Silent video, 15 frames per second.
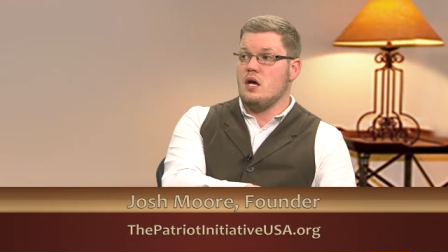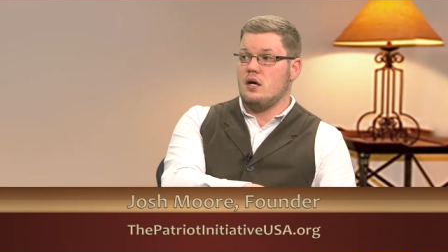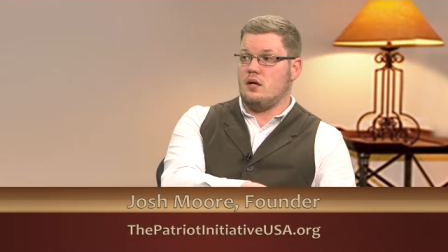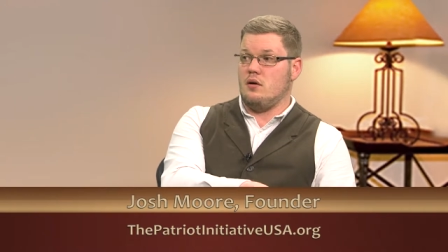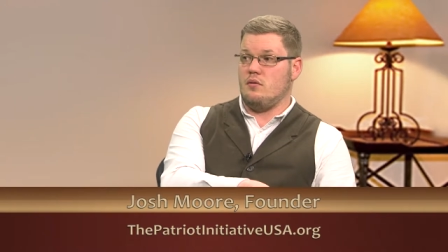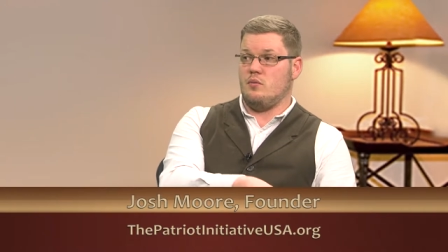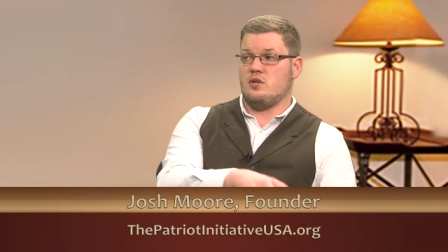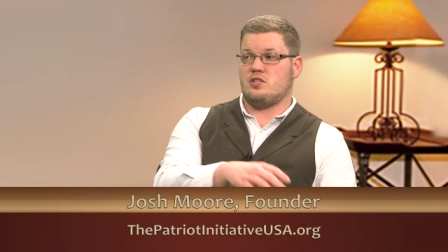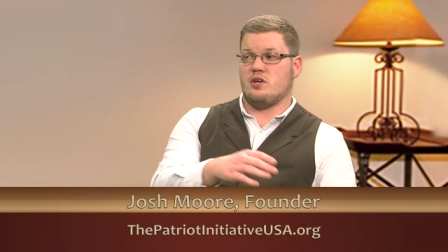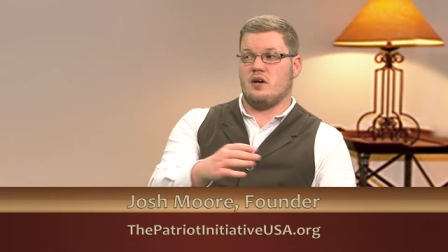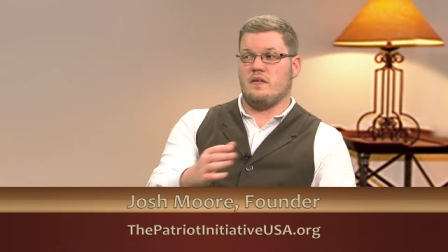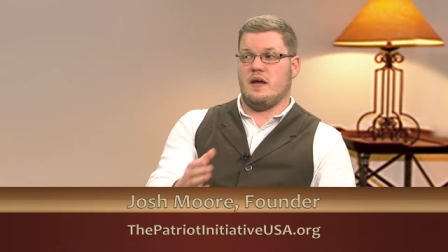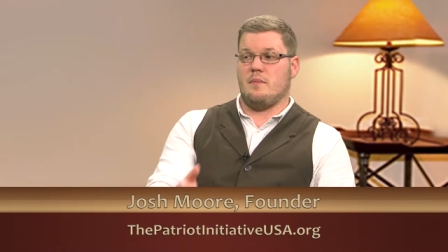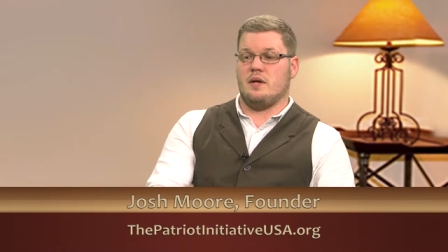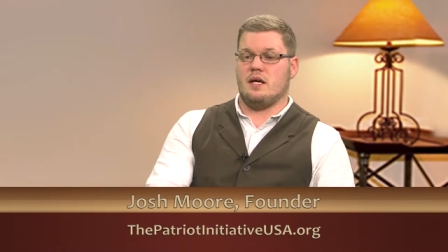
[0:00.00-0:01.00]
You know, when we
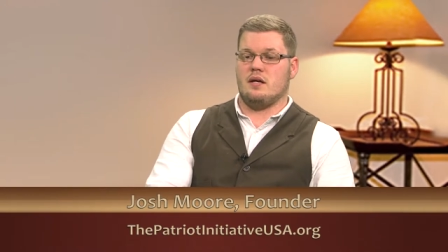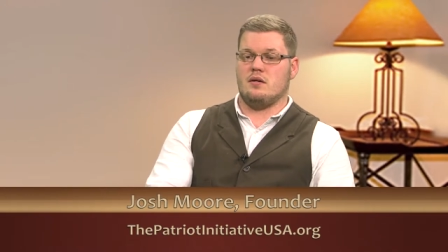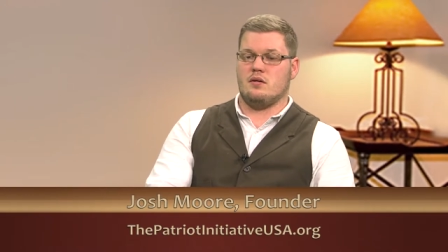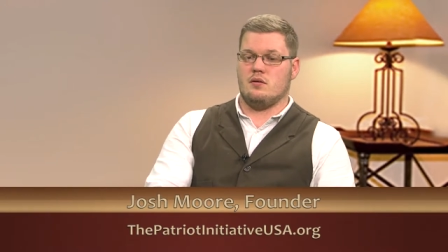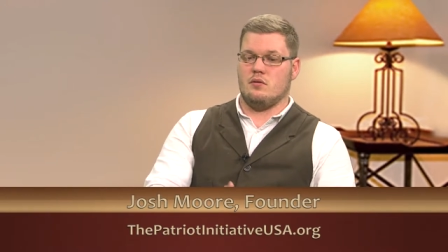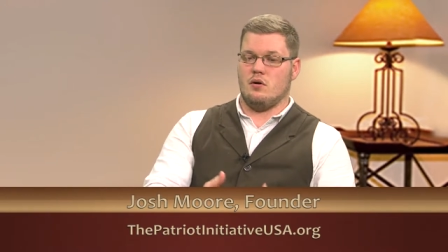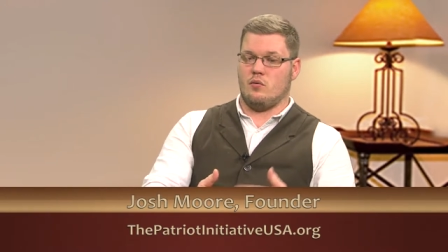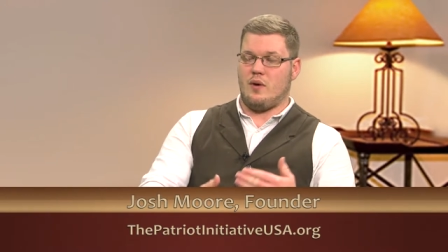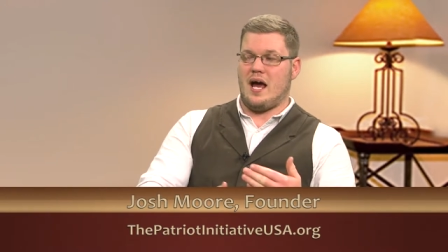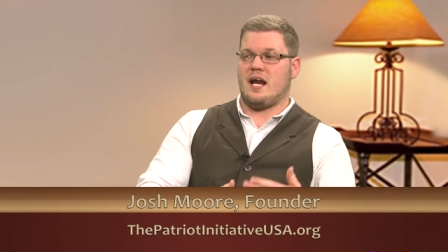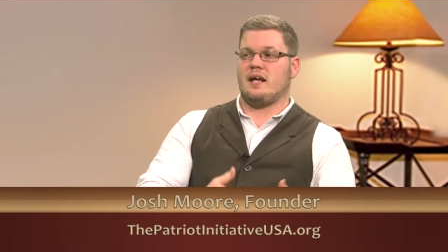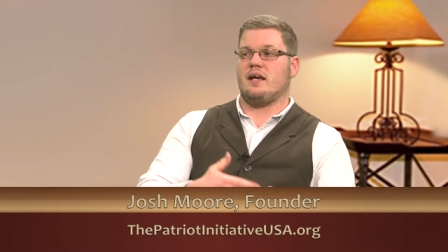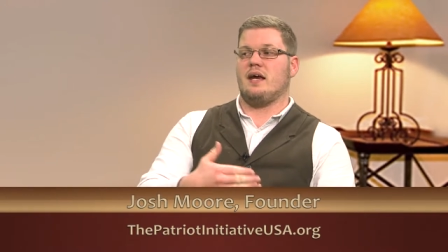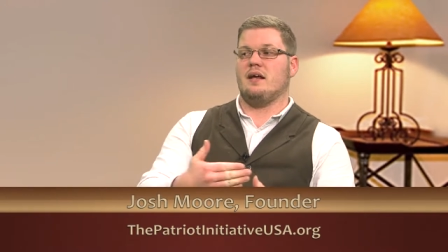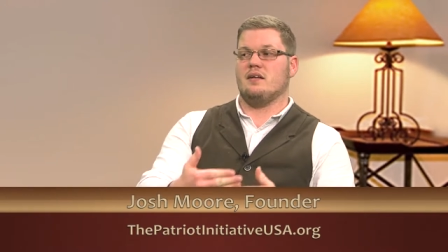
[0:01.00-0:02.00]
started, that began to
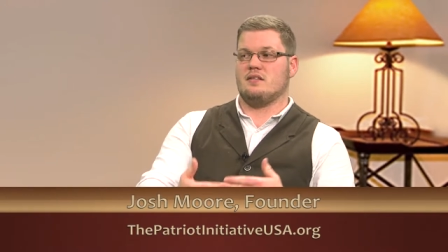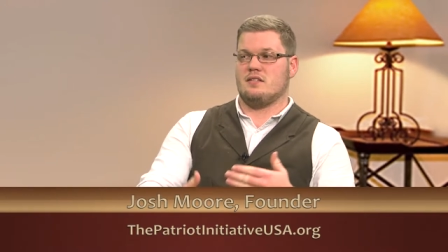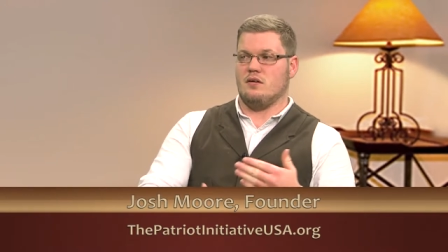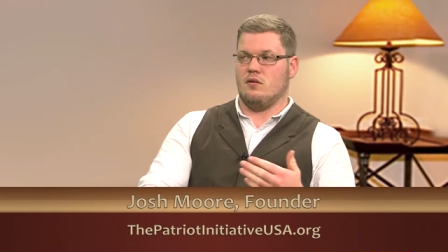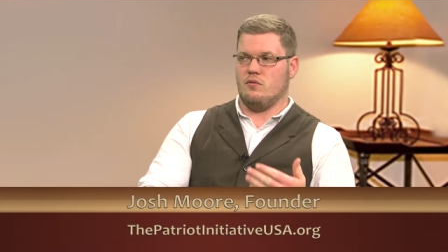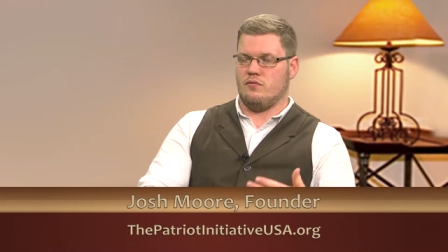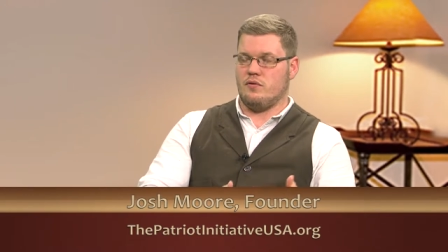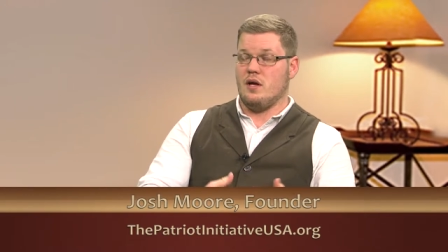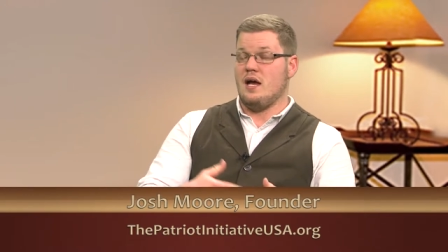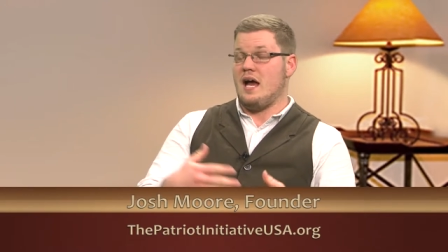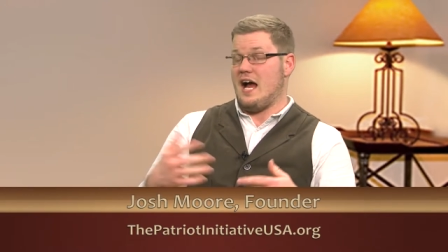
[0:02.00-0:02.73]
eradicate itself.